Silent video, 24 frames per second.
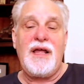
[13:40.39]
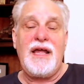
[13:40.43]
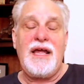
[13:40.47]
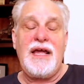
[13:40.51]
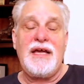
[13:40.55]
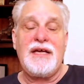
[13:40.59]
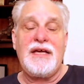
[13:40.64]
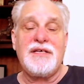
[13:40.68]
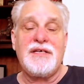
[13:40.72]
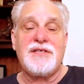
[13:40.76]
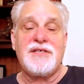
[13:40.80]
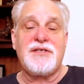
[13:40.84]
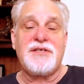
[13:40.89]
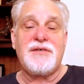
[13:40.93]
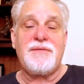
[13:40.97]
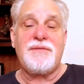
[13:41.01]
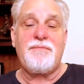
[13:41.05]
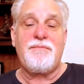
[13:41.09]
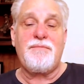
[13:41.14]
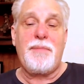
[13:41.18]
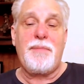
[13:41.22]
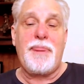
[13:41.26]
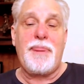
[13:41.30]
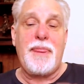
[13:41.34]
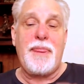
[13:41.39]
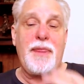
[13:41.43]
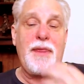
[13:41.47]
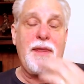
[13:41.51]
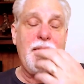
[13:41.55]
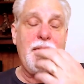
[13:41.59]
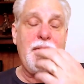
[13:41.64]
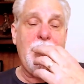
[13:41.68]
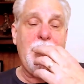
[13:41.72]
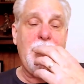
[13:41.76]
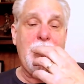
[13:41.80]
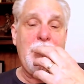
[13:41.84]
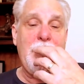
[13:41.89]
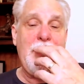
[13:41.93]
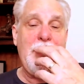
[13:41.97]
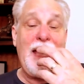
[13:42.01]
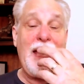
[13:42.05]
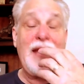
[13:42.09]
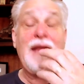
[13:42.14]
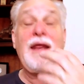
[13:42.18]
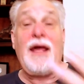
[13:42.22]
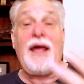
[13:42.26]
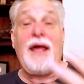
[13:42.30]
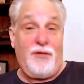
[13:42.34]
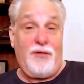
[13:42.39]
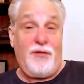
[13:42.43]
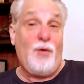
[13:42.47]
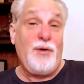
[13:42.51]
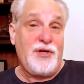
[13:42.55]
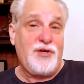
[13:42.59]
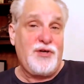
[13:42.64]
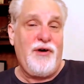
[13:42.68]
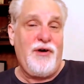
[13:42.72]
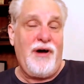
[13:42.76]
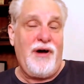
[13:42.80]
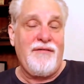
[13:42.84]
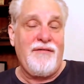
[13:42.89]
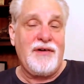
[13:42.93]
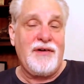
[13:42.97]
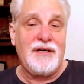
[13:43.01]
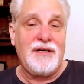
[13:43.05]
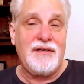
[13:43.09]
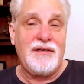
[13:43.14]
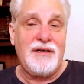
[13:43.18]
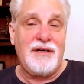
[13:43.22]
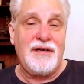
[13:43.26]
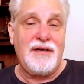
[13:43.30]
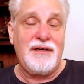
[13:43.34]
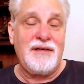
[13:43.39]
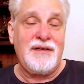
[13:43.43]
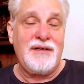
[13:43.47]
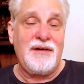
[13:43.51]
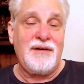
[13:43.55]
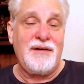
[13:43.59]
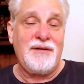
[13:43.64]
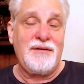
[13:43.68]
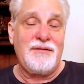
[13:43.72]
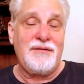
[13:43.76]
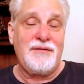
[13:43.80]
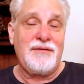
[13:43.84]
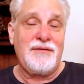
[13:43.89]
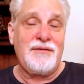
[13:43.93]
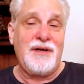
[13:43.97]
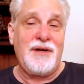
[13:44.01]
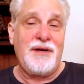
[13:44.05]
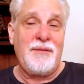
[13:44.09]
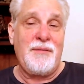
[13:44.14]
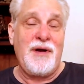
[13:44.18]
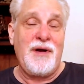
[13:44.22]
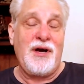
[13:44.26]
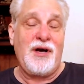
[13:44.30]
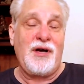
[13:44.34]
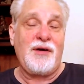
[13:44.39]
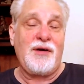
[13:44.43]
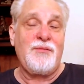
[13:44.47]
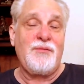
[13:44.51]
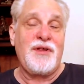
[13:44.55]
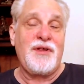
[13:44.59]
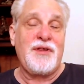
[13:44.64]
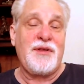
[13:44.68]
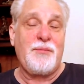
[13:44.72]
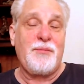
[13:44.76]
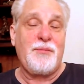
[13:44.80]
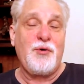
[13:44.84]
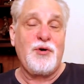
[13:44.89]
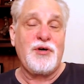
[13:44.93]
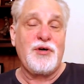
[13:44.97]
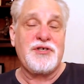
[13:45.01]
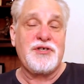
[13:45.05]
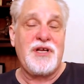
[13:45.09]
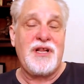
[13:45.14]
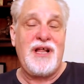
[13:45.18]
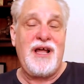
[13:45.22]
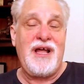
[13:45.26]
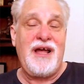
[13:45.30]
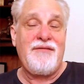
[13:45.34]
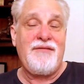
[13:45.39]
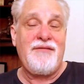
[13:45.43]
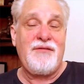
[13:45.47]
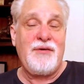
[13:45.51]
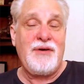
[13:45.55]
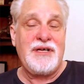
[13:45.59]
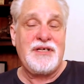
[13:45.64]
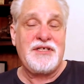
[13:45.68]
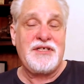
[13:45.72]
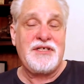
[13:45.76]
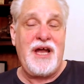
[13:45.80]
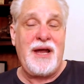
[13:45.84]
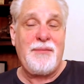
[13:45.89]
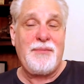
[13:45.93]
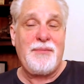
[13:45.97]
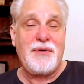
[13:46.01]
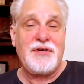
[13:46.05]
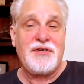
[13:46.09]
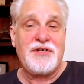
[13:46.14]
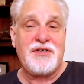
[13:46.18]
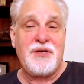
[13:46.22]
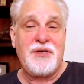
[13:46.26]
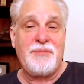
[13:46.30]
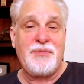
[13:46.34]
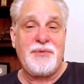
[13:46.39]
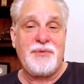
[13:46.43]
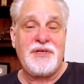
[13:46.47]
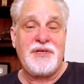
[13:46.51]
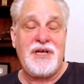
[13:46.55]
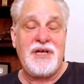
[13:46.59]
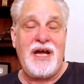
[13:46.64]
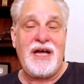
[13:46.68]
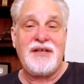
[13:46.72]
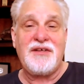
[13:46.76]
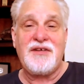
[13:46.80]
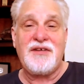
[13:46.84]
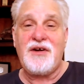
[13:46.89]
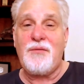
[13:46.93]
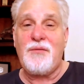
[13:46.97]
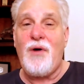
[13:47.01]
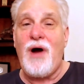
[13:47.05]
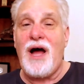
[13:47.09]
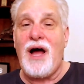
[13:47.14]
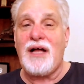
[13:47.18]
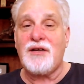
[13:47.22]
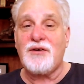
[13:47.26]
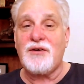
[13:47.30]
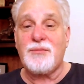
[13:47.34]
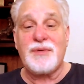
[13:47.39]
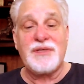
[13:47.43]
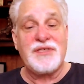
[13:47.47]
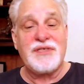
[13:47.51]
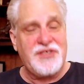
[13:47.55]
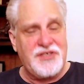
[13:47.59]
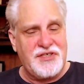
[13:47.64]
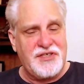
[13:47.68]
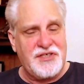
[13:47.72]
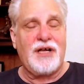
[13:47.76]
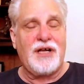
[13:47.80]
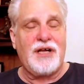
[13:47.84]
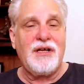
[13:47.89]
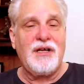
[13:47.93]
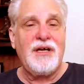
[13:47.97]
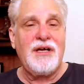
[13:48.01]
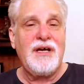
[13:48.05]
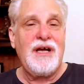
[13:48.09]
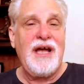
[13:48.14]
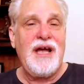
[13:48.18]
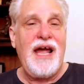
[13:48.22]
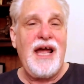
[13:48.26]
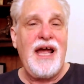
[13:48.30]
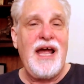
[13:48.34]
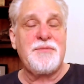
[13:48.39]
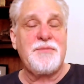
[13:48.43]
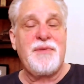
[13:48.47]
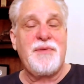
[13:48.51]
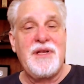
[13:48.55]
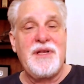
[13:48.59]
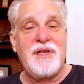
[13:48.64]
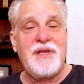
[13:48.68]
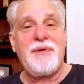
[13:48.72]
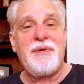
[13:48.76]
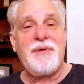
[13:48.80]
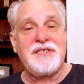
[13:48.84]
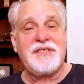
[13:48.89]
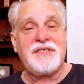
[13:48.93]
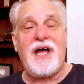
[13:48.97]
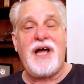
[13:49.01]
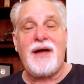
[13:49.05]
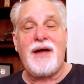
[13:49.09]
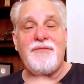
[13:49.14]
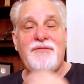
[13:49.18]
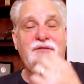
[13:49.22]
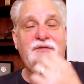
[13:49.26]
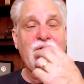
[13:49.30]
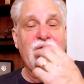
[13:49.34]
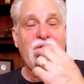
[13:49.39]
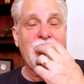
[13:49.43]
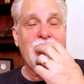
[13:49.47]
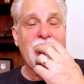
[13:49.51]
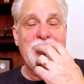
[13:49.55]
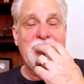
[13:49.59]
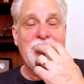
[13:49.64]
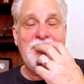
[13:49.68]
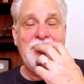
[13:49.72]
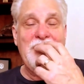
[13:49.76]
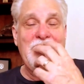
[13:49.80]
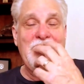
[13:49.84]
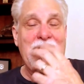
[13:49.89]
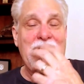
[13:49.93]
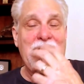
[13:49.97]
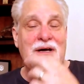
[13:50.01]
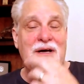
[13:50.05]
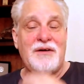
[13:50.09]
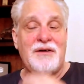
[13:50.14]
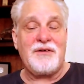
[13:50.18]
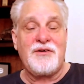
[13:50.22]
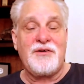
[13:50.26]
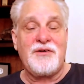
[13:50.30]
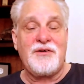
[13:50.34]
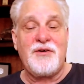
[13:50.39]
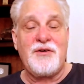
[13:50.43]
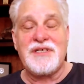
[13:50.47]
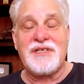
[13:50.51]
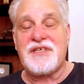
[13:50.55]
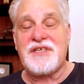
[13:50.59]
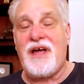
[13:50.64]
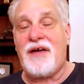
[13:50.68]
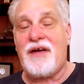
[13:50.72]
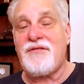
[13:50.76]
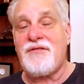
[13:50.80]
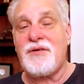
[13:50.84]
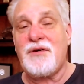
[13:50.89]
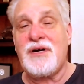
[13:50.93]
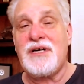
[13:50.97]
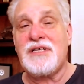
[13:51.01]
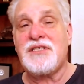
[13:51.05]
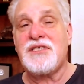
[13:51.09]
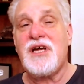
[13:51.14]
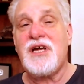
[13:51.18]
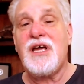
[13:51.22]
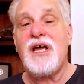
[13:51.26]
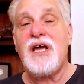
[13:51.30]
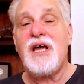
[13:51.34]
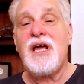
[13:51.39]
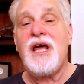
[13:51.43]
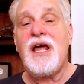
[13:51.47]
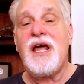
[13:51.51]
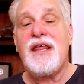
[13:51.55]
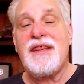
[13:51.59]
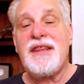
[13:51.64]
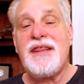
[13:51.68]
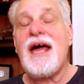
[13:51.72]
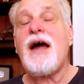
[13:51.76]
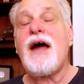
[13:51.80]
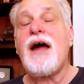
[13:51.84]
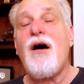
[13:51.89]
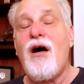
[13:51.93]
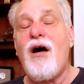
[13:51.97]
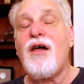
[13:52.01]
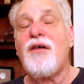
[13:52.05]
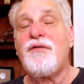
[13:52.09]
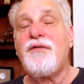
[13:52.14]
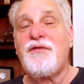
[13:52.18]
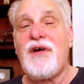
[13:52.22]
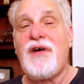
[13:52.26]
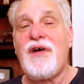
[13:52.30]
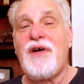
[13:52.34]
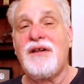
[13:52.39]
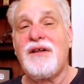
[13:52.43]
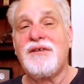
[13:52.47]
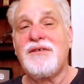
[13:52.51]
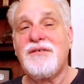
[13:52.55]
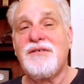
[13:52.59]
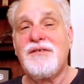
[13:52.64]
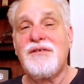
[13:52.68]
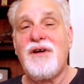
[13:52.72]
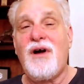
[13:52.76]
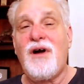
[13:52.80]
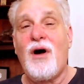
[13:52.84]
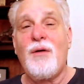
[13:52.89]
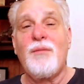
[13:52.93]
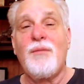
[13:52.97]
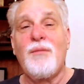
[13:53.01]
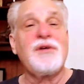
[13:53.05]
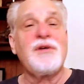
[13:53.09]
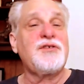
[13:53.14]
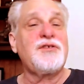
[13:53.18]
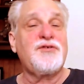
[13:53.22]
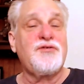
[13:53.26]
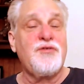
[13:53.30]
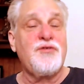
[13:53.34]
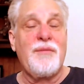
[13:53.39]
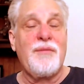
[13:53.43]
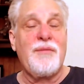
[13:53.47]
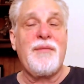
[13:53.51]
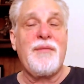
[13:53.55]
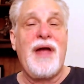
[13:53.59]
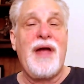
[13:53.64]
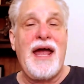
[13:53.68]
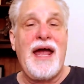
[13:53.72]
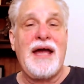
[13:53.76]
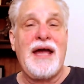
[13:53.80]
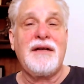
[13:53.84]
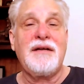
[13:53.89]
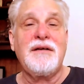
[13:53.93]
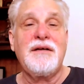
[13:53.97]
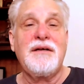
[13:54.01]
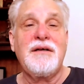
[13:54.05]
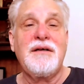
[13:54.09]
is, and though we do have an American with a portion of the heavyweight championship in Deontay Wilder, but still hasn't been the best time for U.S. heavyweights. They all felt, almost to a man,